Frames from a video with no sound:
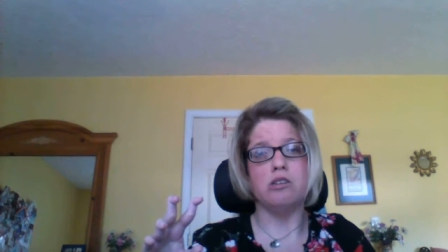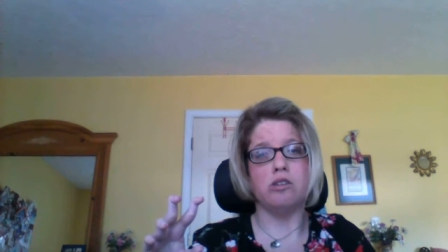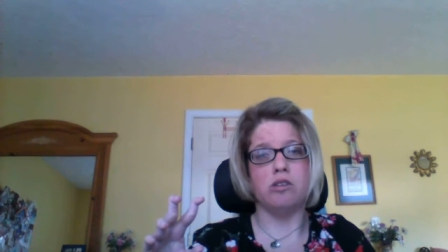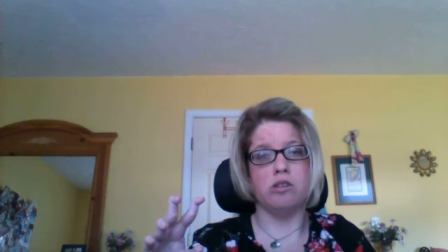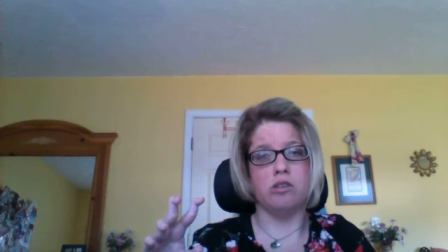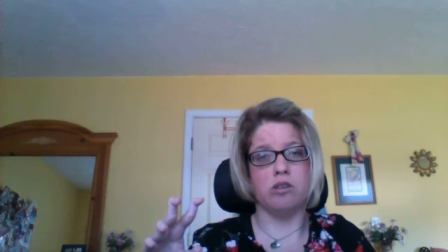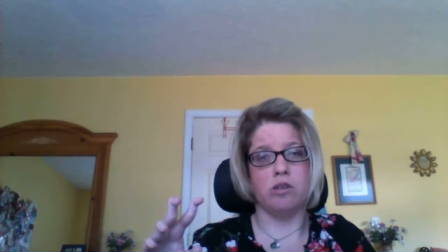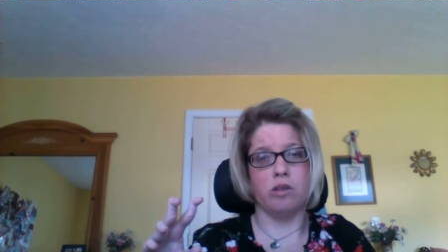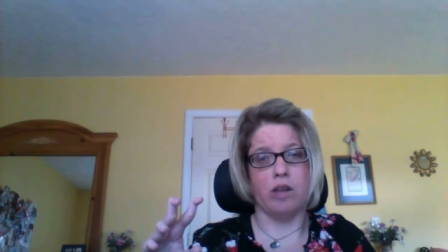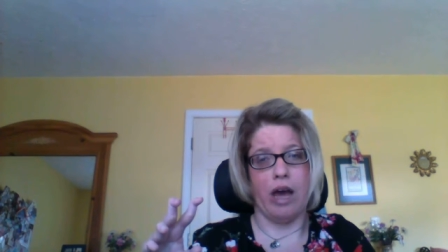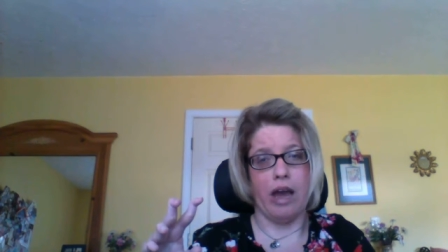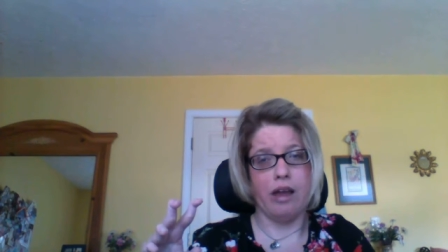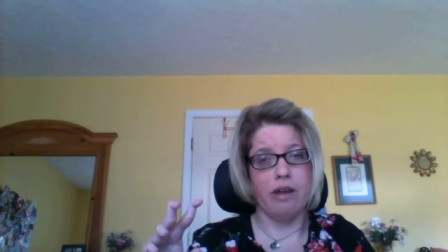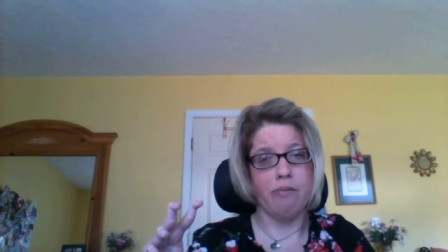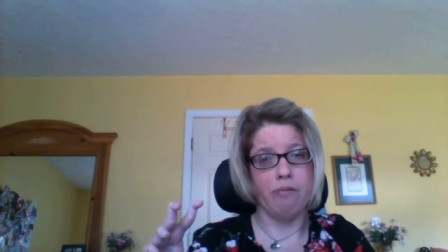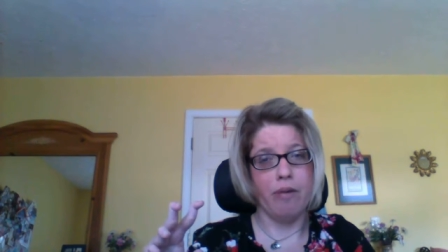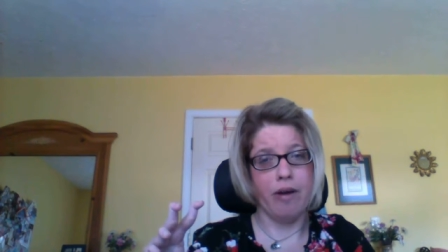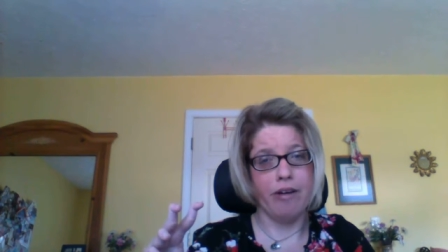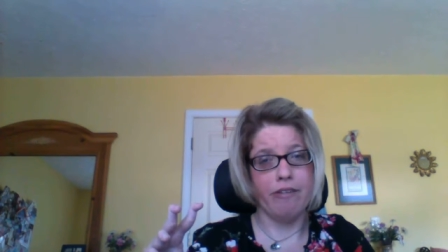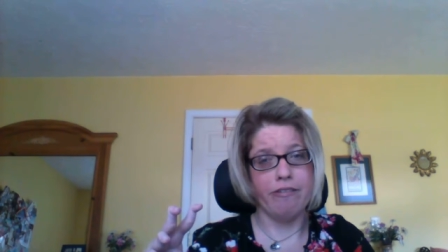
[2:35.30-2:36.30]
to like
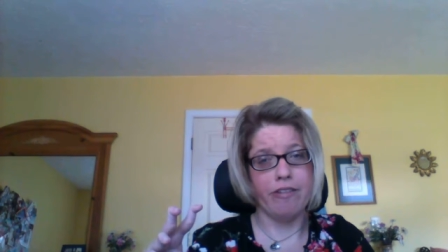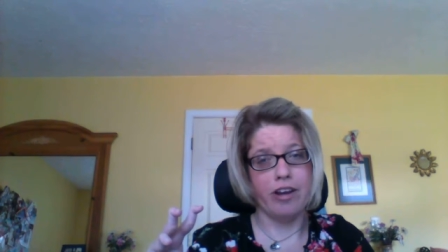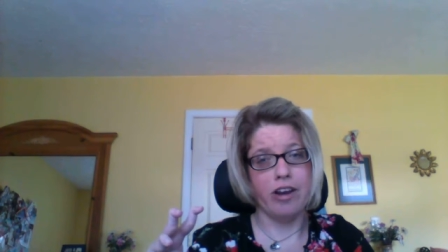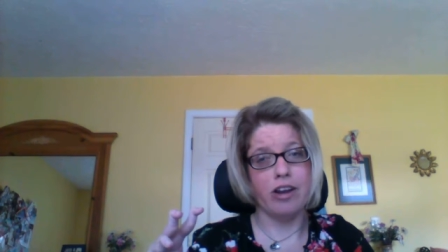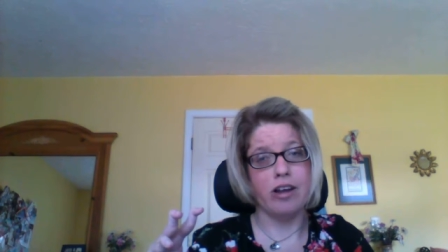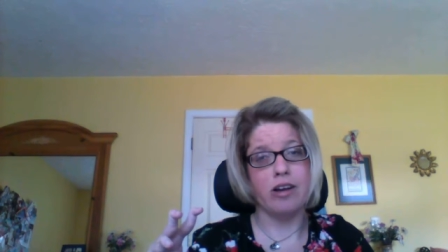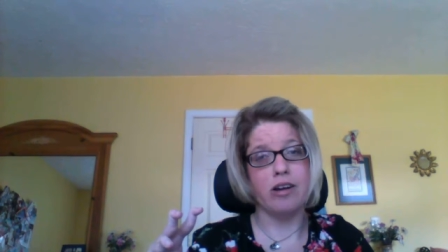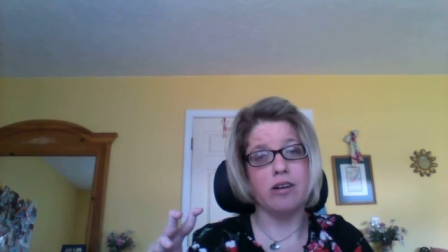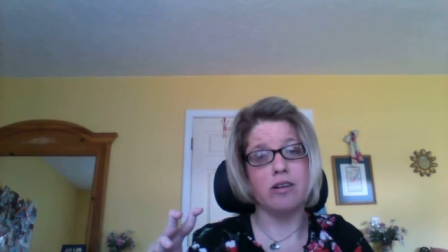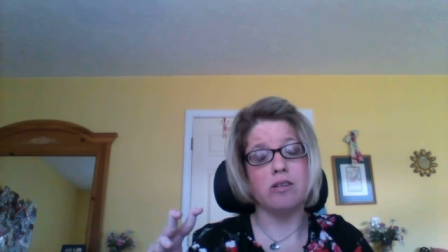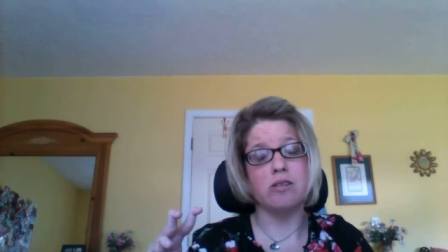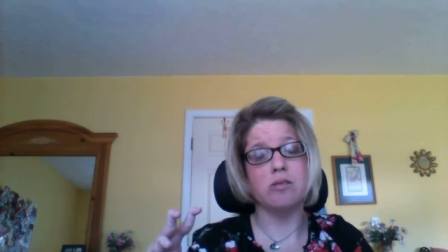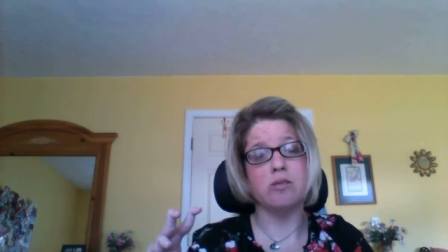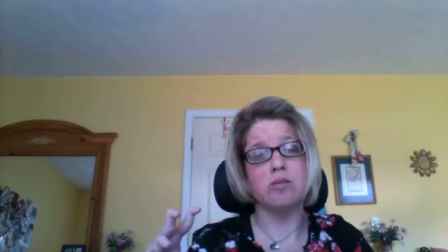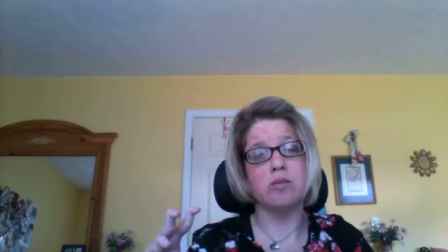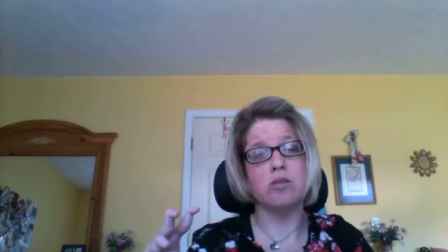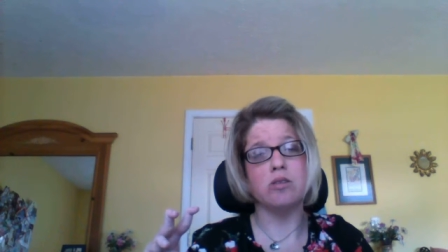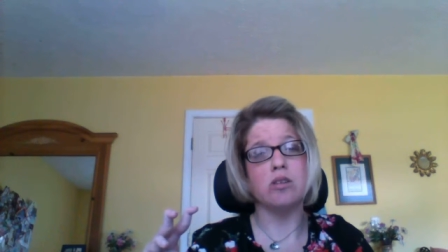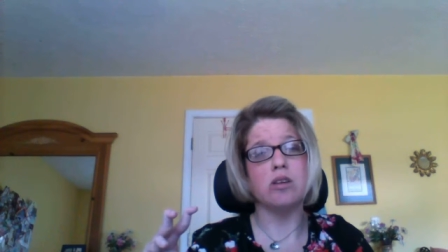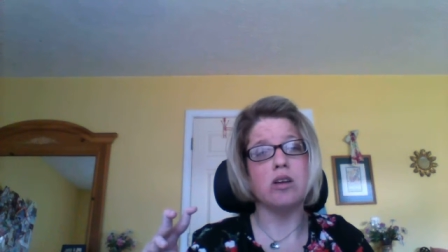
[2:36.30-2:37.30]
my
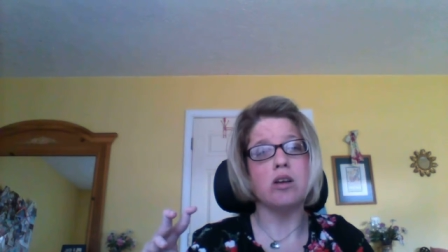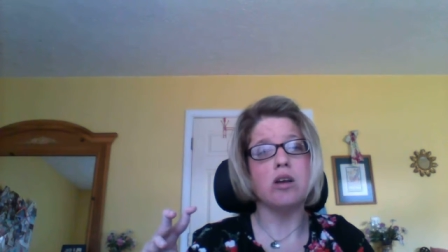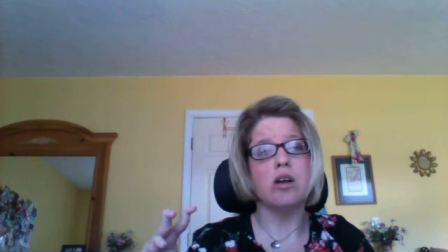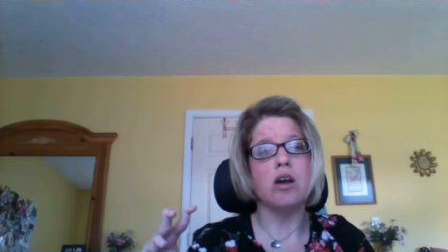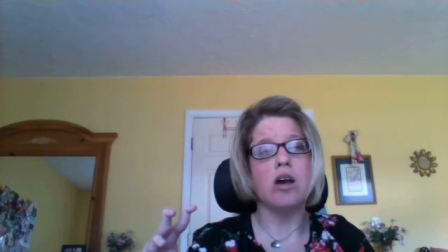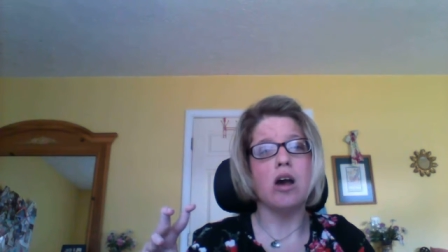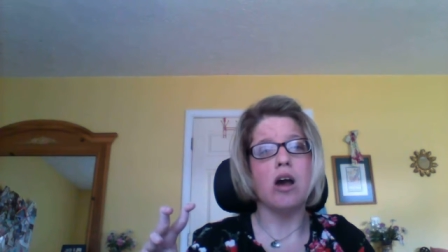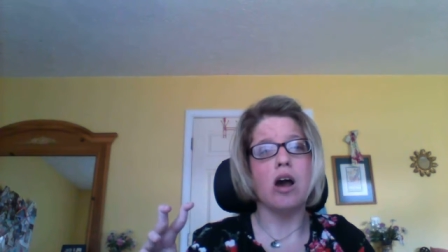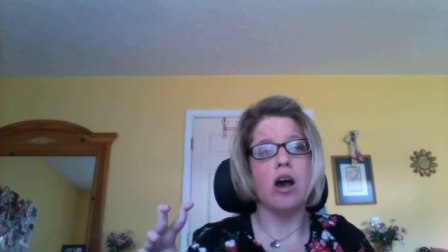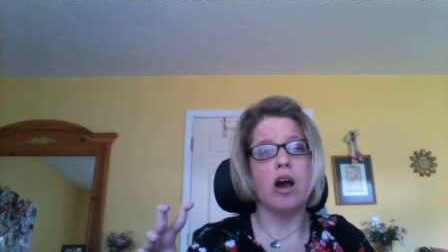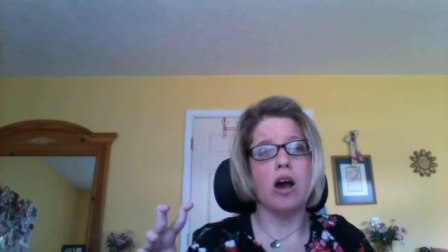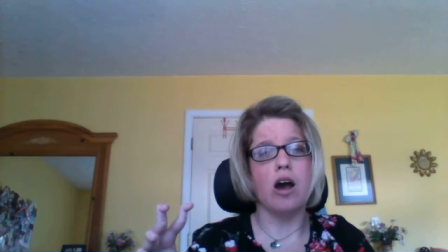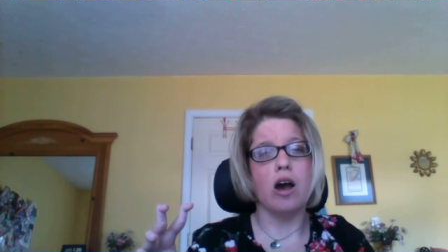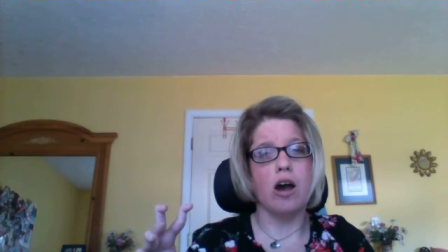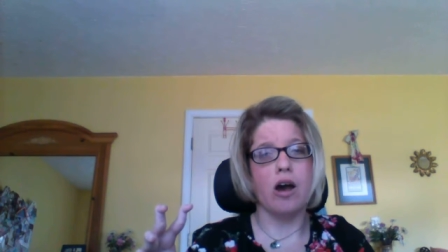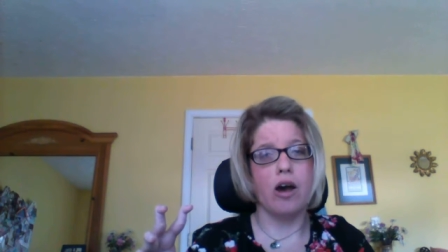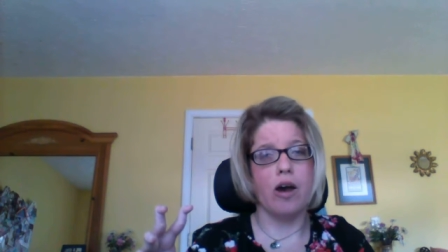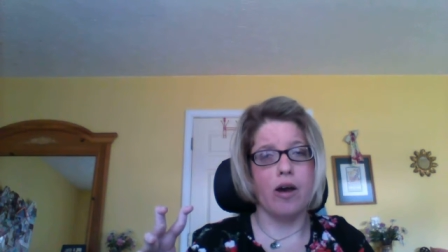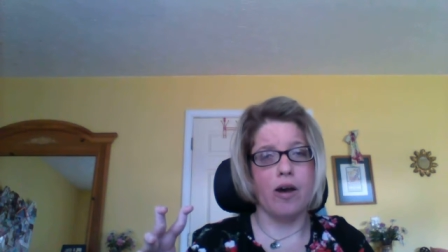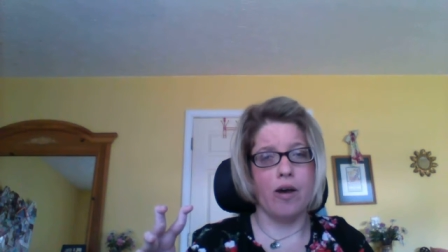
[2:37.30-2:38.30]
videos,
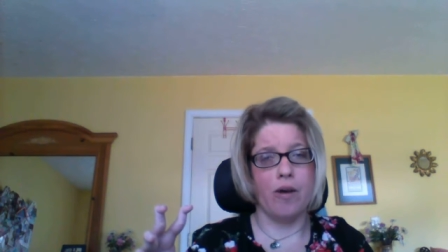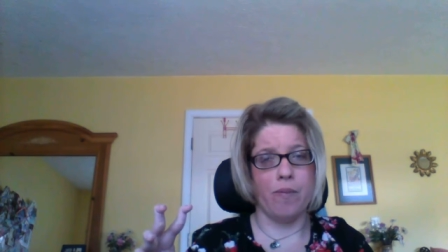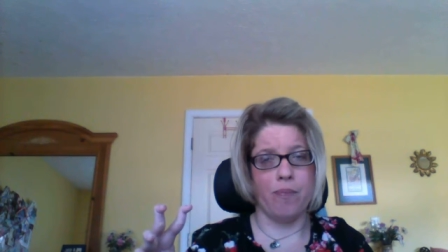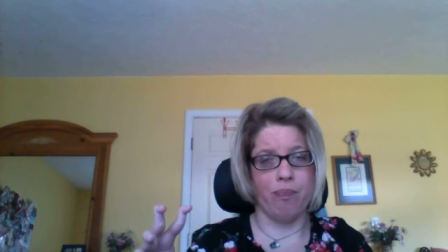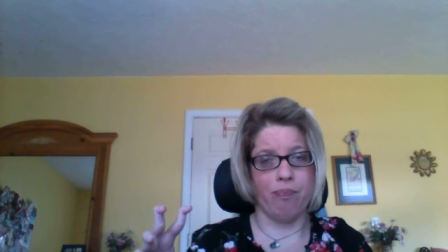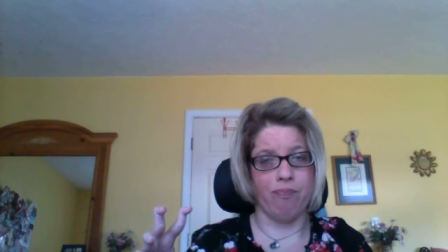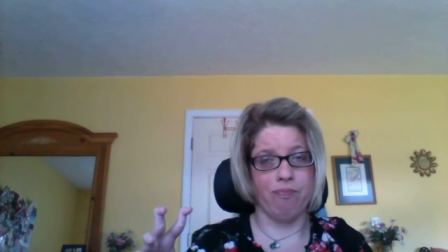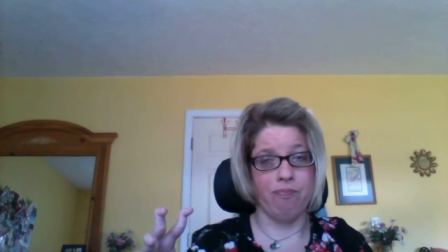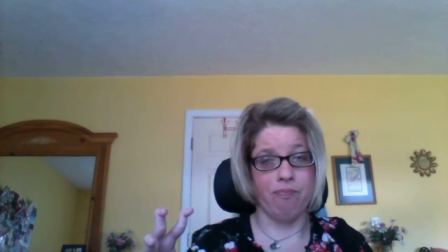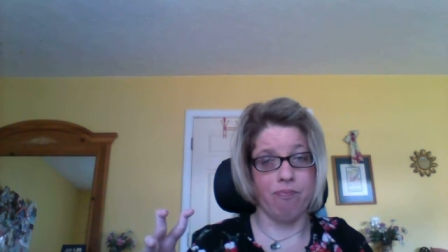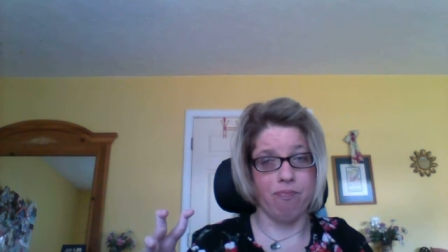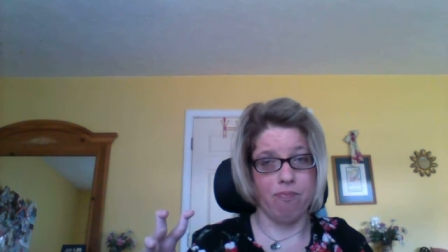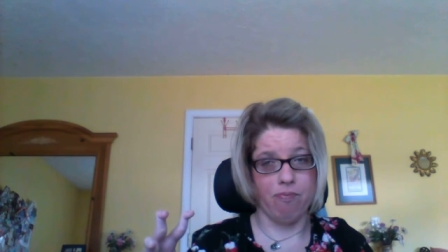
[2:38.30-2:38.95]
um,